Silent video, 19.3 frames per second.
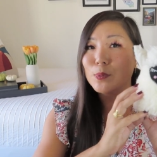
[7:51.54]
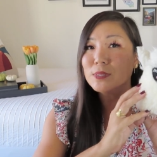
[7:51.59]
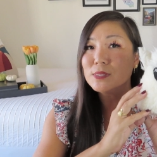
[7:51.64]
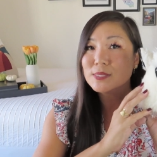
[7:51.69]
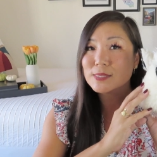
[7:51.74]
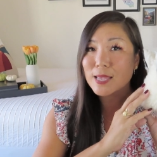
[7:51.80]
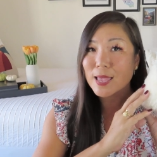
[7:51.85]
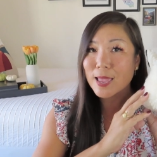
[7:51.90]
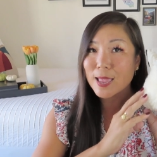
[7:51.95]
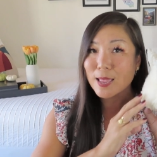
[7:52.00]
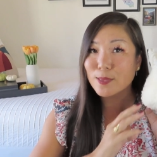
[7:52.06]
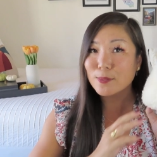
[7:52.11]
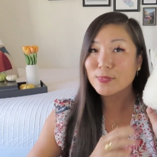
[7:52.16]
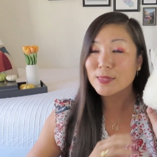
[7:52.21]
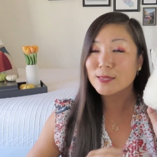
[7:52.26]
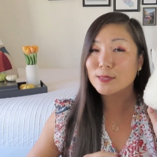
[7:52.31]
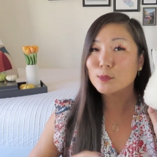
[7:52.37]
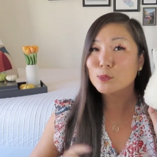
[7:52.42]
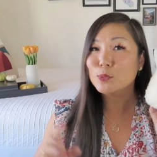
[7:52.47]
will say
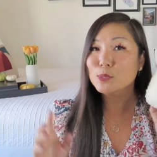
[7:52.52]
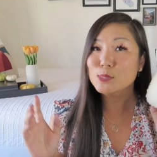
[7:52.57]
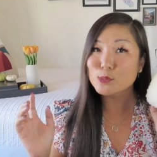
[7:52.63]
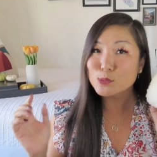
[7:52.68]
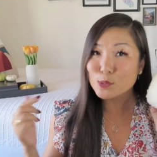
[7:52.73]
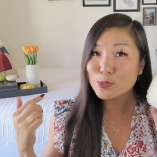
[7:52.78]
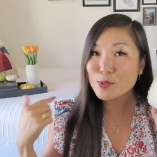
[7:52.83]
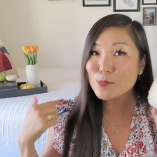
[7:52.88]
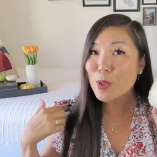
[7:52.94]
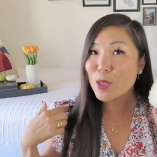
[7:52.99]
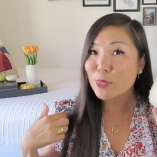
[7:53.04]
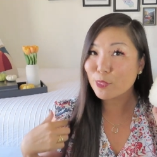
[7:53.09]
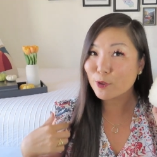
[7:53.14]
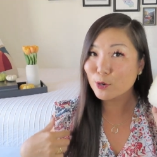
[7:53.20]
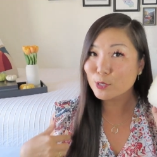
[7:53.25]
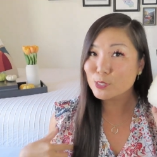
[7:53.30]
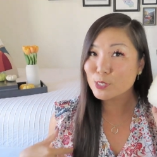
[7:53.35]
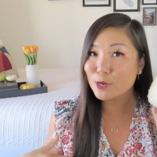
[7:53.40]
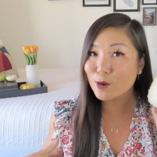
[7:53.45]
that this is only my
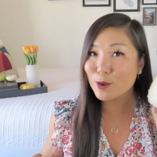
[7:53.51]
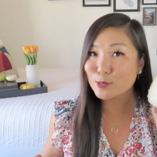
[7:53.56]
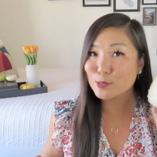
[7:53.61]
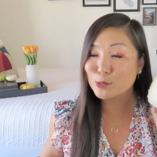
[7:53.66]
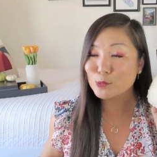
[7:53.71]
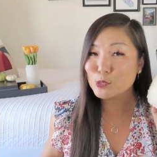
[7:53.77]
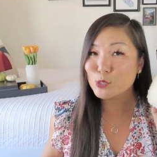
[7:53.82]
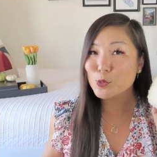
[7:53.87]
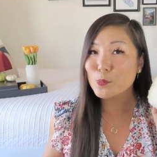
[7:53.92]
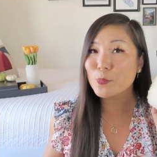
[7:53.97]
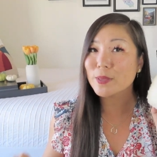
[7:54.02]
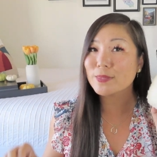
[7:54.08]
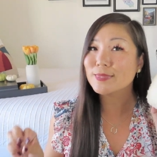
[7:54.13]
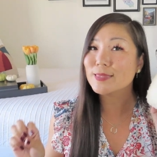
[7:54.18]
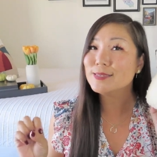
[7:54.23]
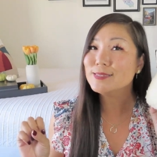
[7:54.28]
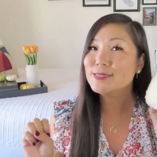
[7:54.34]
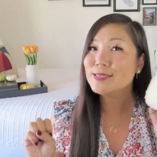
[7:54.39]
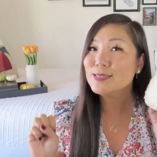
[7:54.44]
third year on YouTube,
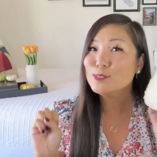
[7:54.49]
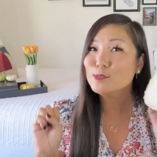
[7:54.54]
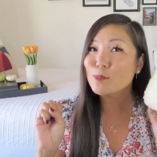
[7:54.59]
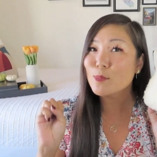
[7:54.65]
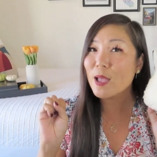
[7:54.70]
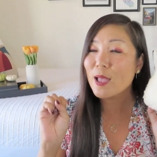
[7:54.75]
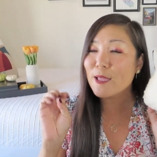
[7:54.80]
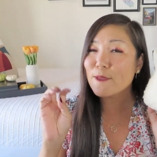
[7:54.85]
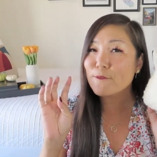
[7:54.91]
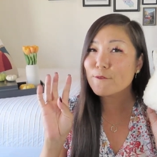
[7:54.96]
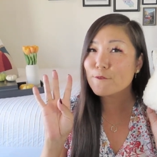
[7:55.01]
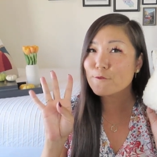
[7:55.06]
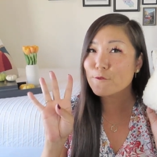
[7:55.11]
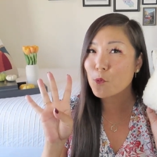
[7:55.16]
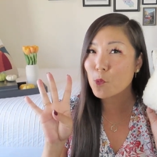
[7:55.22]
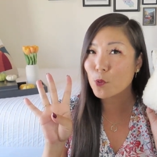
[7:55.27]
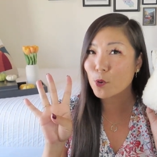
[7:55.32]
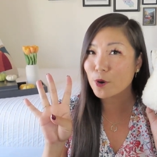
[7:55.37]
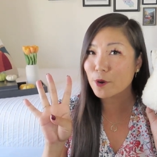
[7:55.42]
but this is my
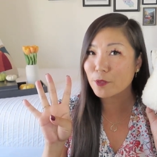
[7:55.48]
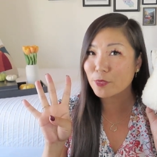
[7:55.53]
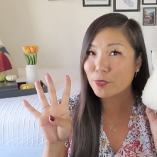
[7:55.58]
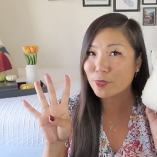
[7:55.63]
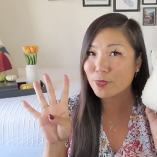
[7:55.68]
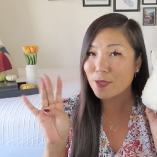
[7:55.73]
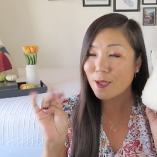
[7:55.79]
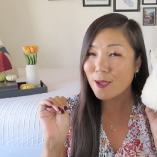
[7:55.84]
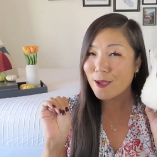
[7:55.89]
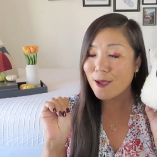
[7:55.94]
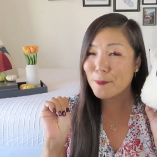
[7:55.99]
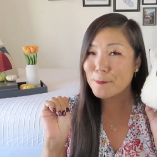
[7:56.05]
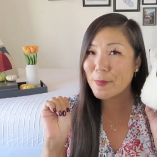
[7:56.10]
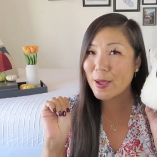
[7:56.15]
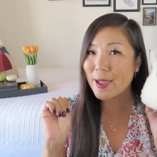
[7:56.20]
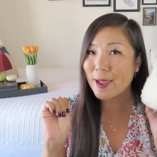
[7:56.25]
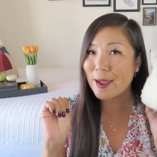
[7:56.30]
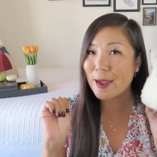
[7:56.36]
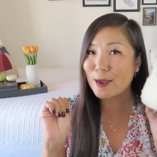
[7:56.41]
fourth
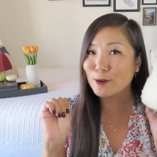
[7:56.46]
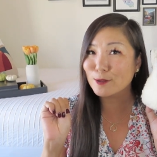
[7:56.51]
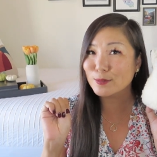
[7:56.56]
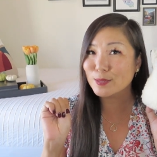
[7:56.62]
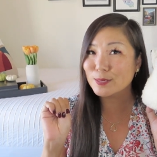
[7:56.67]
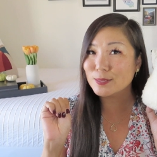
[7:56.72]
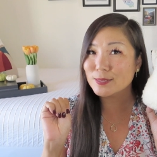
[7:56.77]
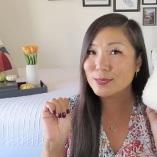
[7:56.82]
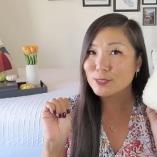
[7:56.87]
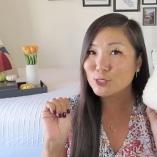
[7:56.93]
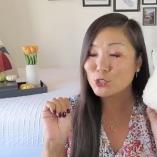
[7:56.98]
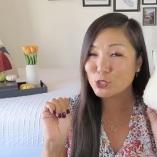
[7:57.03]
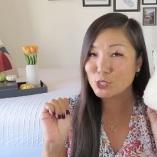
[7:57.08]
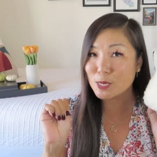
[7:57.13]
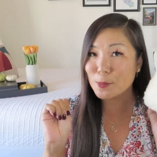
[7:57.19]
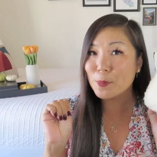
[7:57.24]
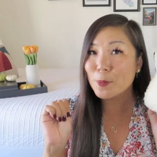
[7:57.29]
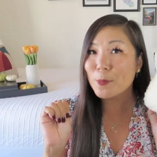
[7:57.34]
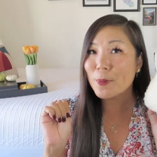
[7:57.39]
My Ireland
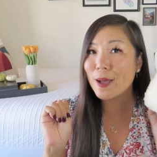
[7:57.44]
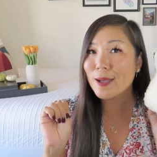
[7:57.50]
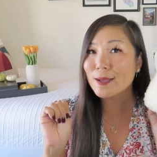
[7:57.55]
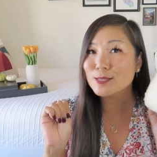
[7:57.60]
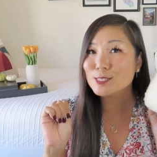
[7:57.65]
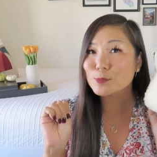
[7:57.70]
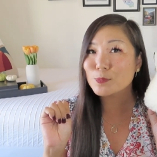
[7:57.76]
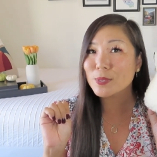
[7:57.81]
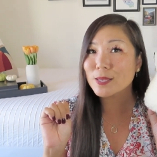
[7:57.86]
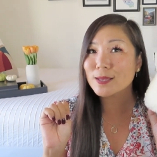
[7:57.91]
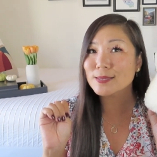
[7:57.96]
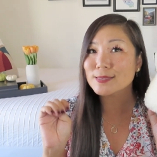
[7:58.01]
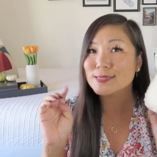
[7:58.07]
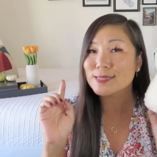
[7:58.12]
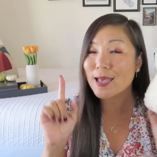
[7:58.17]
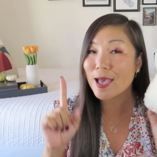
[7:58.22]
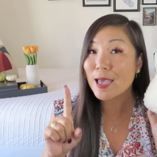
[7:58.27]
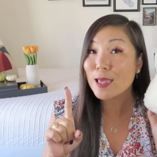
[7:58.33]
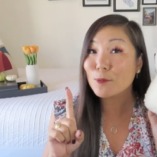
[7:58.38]
sheep box,
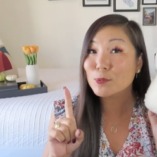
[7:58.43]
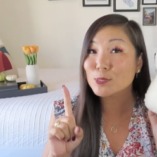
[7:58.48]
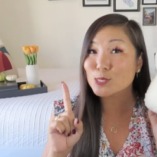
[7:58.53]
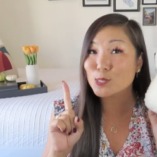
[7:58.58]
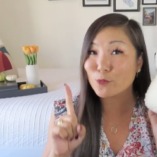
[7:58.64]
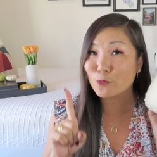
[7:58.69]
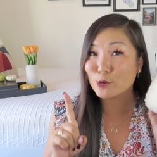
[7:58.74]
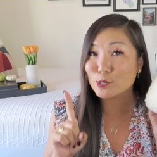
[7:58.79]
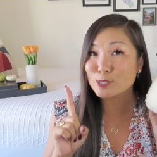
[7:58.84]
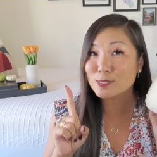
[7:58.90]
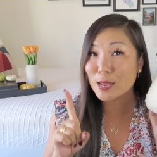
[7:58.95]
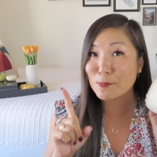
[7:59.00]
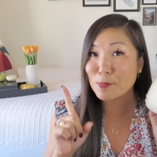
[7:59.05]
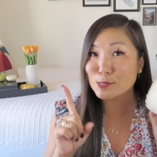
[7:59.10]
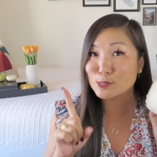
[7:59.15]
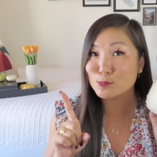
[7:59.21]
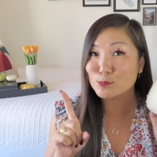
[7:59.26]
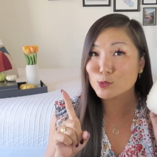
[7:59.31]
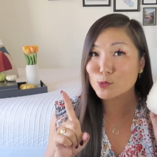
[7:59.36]
because that was the first time
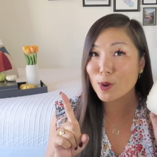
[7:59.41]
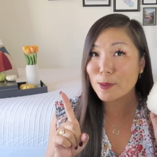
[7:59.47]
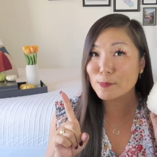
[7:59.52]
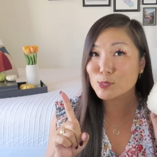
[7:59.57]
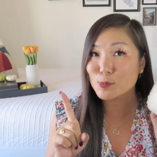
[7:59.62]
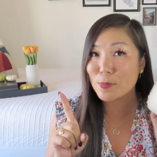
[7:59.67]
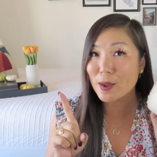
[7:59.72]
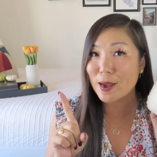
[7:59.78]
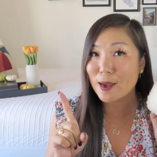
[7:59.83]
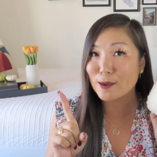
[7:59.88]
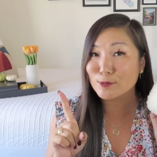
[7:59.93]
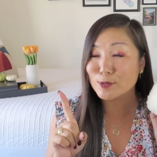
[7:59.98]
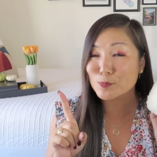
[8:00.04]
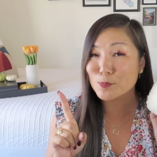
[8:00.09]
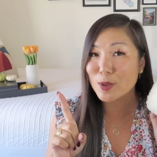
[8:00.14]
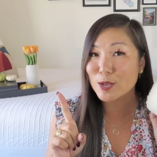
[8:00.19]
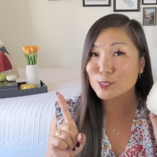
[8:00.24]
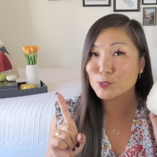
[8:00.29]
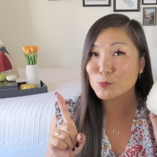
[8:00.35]
I subscribed to My
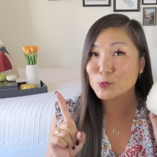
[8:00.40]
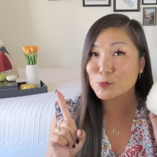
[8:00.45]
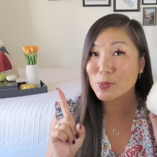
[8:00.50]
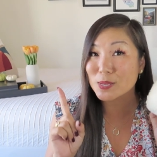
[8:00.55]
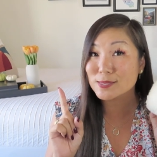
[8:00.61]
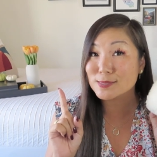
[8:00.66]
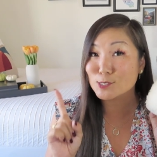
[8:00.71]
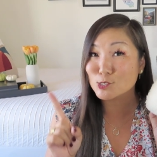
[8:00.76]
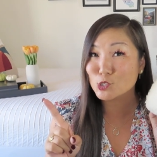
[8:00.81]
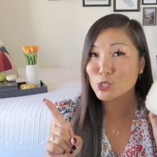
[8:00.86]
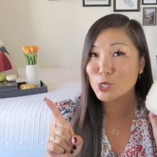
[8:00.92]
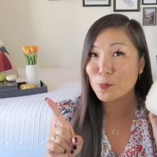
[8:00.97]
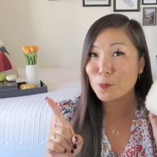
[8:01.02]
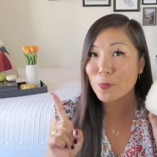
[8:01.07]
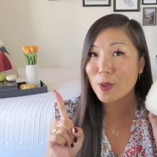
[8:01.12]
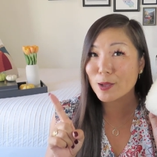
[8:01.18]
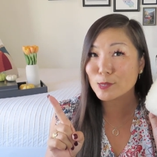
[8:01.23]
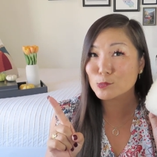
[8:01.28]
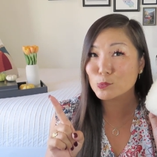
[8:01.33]
Ireland Box, was because the
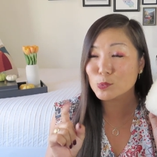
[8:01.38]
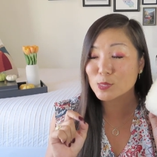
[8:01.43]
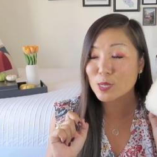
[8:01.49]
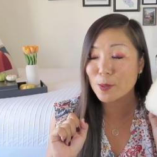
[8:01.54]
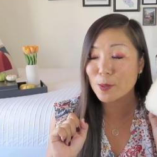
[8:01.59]
sheep box was